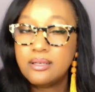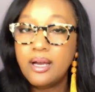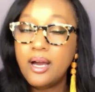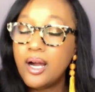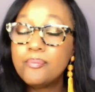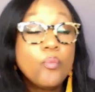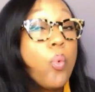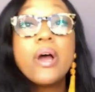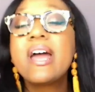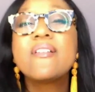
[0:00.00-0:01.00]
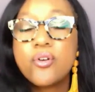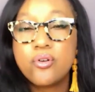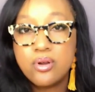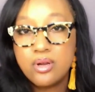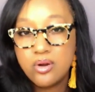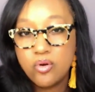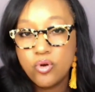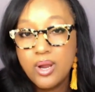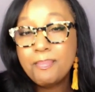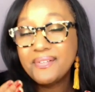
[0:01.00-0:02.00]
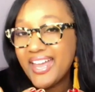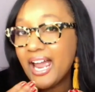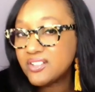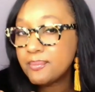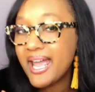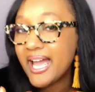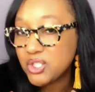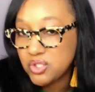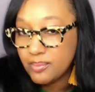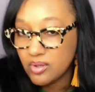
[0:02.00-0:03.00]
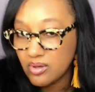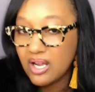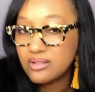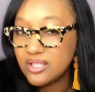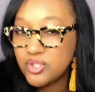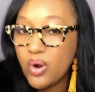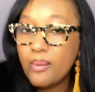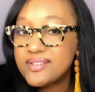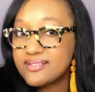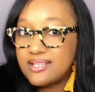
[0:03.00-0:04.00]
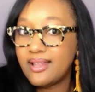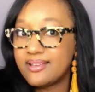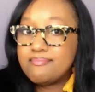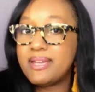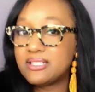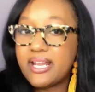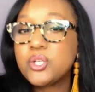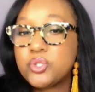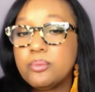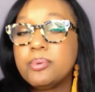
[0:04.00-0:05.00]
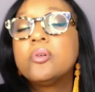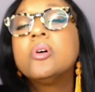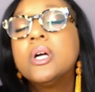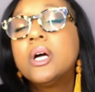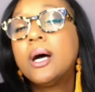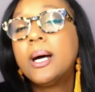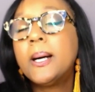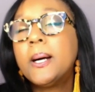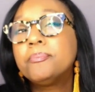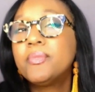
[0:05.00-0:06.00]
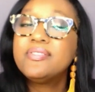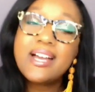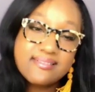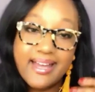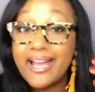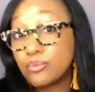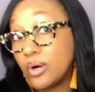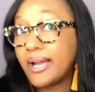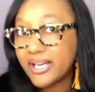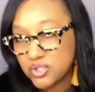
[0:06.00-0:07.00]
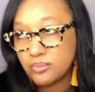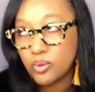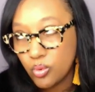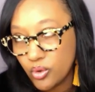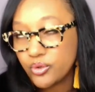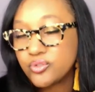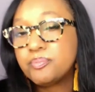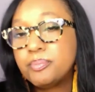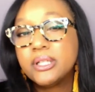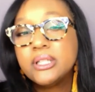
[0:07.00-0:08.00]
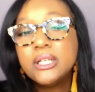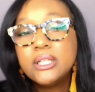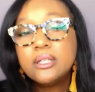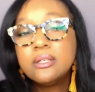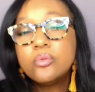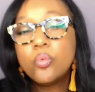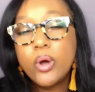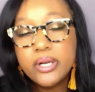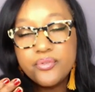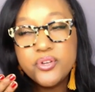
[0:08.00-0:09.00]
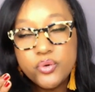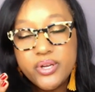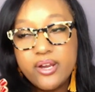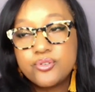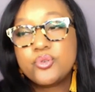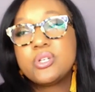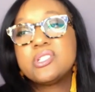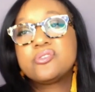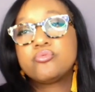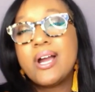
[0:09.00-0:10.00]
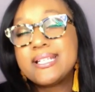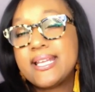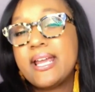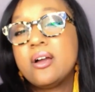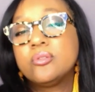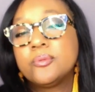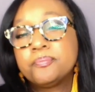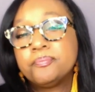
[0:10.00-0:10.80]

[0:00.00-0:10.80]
whatever. But they have to be actionable. I always say, like, make it actionable. And that's actionable words. But whatever your character is, write down